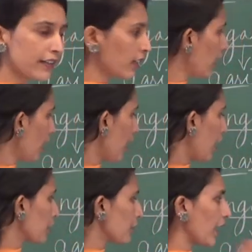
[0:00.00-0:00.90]

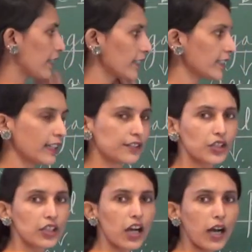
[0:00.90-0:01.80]
Out of
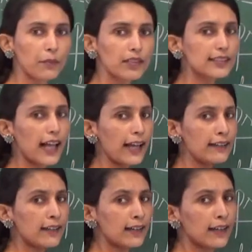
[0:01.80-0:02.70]
agriculture, commerce
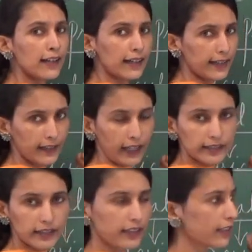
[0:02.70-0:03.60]
and
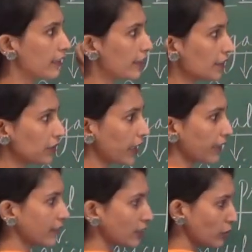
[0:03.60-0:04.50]
industry. Did you
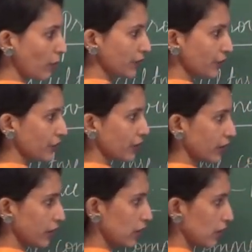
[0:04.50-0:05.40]
get this much?
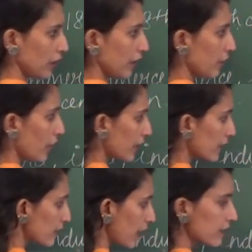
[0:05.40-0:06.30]
Did you
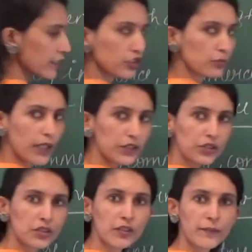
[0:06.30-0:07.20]
understand this much?
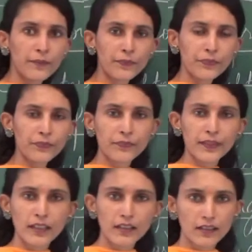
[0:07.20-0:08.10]

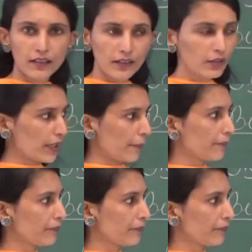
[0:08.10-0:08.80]
Okay.